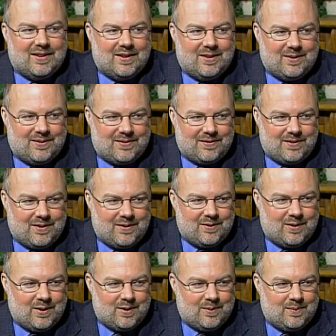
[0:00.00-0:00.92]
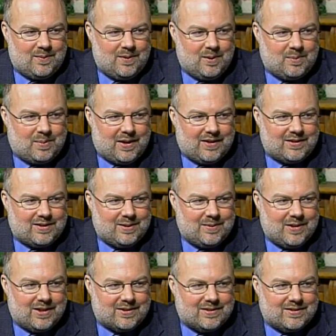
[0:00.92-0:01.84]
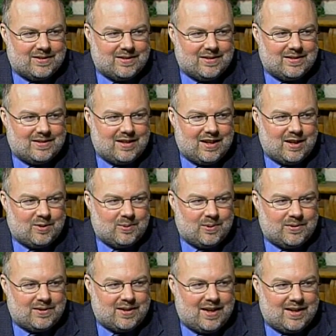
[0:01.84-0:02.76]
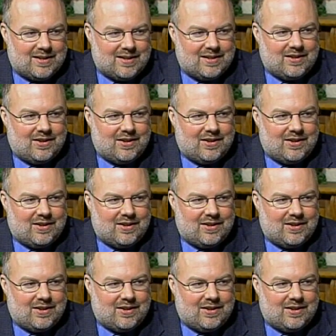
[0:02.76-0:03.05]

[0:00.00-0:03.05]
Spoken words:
If the policymakers of the state will take the